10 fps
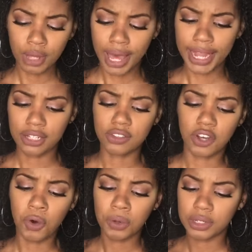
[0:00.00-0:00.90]
I
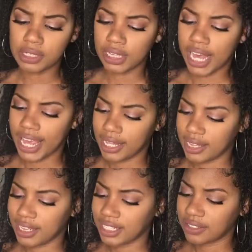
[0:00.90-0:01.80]
don't like
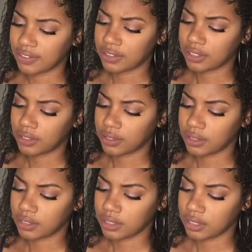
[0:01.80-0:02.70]
this
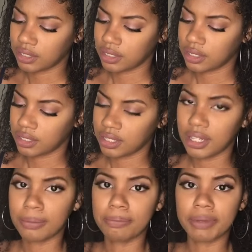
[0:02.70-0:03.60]
little
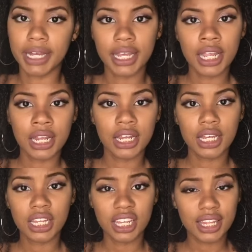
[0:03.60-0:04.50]
button
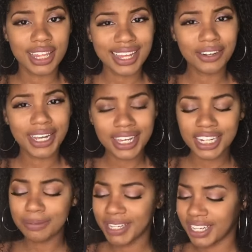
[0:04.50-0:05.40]
hook thing right
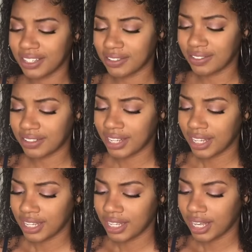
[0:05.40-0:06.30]
here because
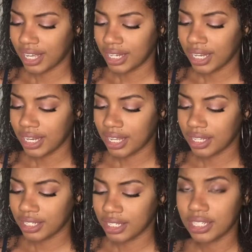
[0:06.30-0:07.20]
I
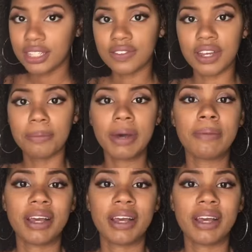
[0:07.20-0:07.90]
cannot hook this up by